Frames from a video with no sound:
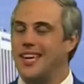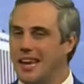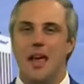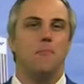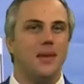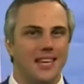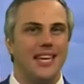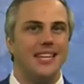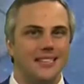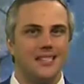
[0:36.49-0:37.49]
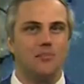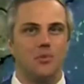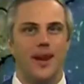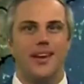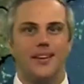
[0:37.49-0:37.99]
Again, beginning to
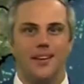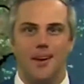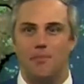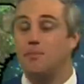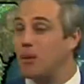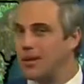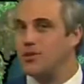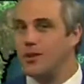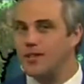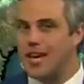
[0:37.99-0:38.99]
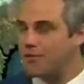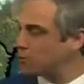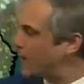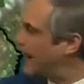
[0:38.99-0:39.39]
break up. But we do have a lot lot of